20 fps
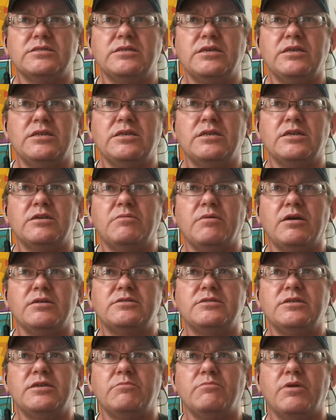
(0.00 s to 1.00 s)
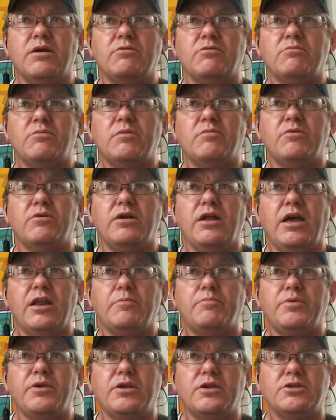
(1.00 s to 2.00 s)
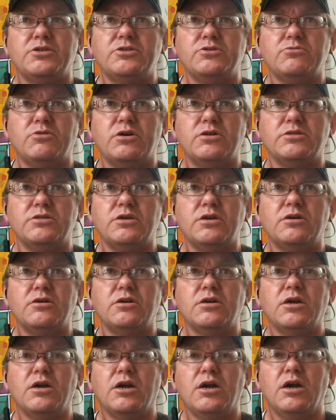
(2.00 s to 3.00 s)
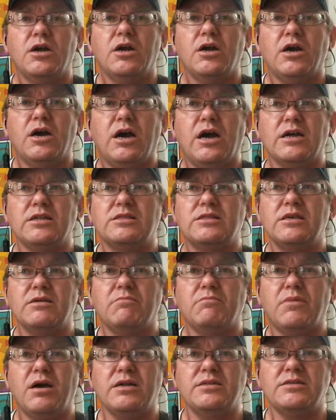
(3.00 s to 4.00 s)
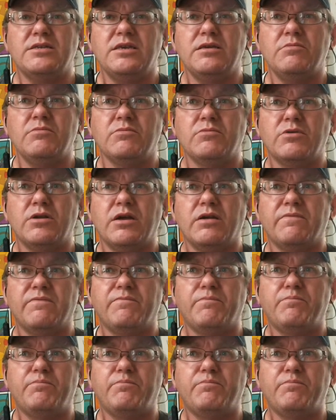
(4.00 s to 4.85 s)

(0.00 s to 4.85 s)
ending of my team, but I remember it had a Pikachu on there. I think my team, when I